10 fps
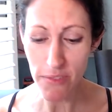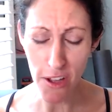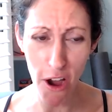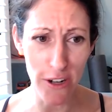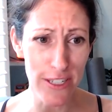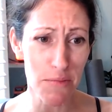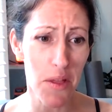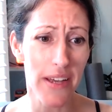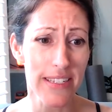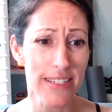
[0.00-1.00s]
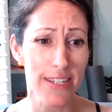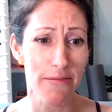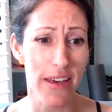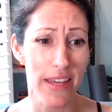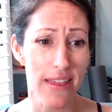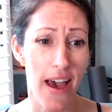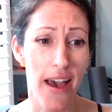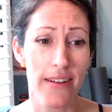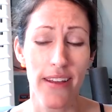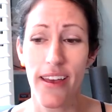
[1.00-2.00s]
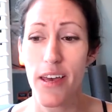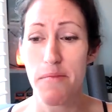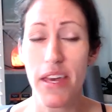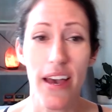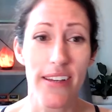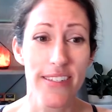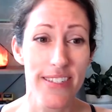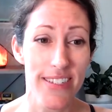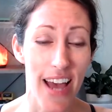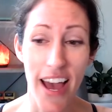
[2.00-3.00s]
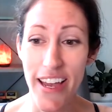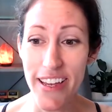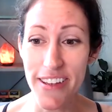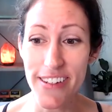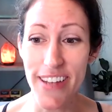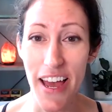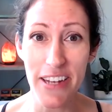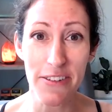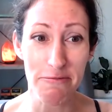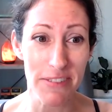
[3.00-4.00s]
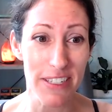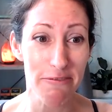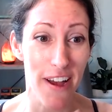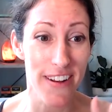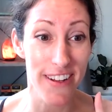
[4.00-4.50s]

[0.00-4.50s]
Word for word: art supplies and stuff like that. Because I I don't really run a